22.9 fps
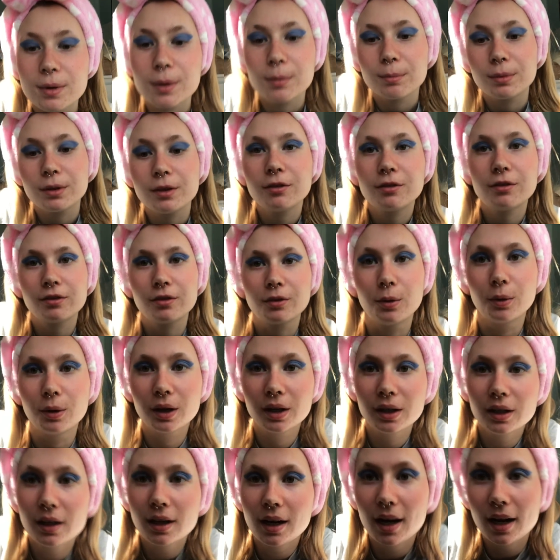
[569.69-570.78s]

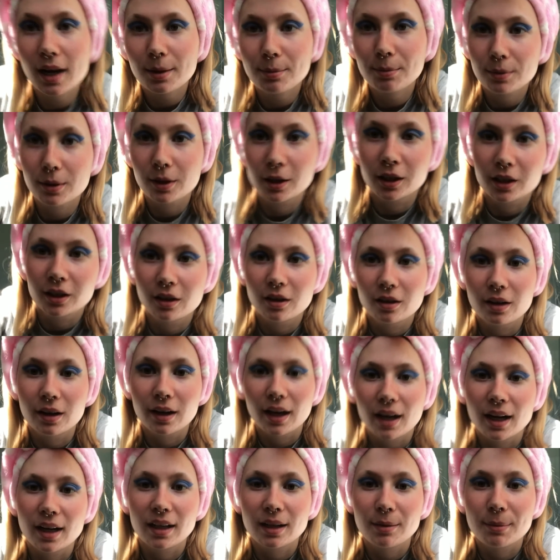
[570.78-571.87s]
Before I put on
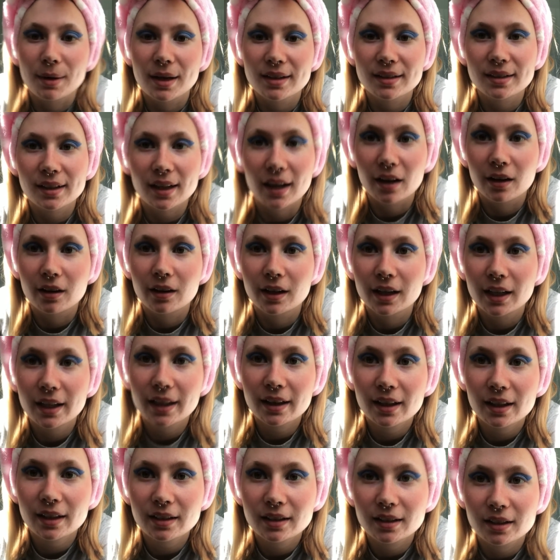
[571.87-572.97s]
any mascara or
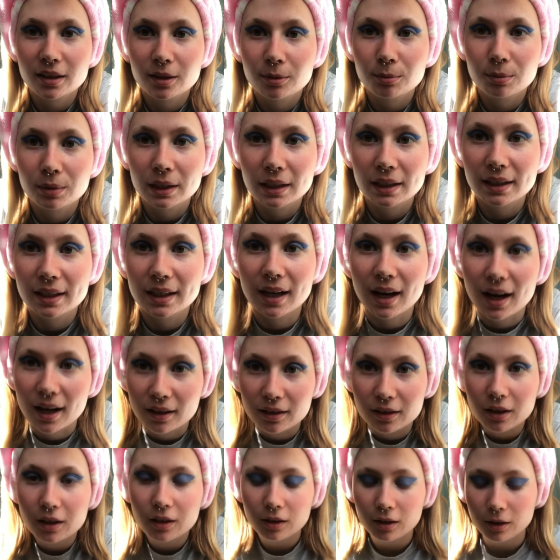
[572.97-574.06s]
anything to complete the eye
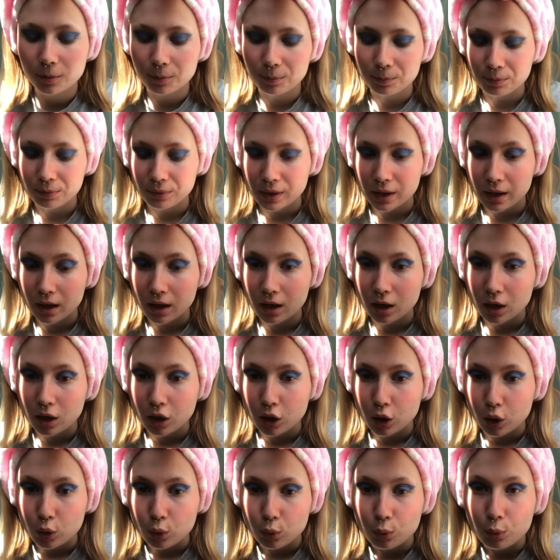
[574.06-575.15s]
look,
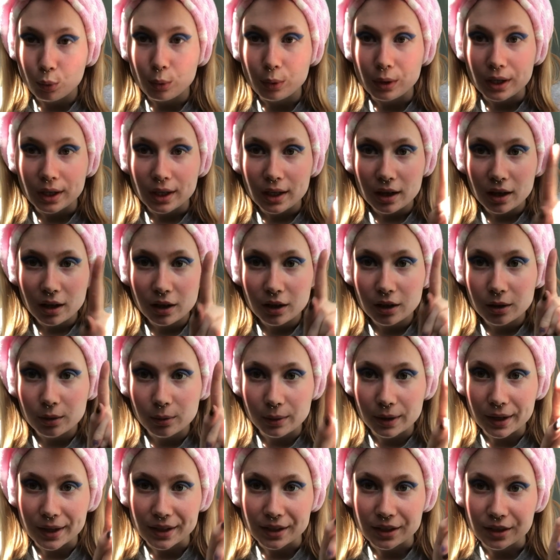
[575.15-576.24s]
we are
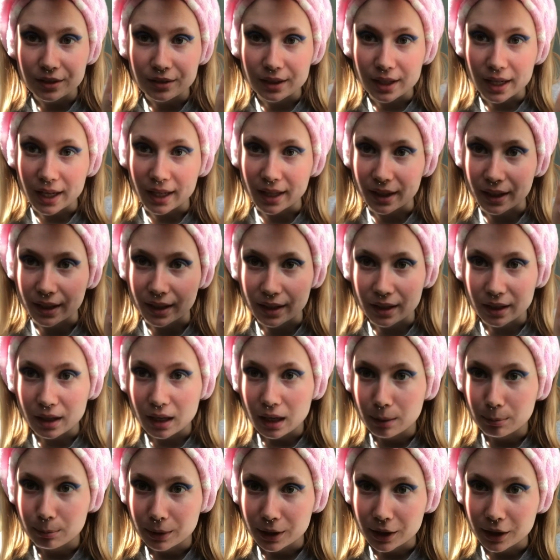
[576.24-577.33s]
going to take it
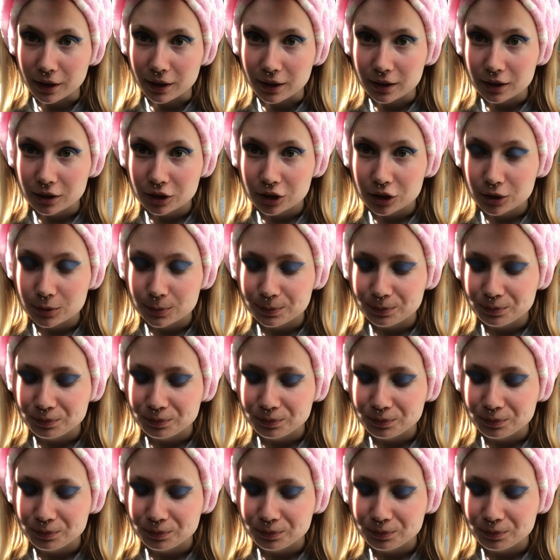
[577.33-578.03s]
up a notch.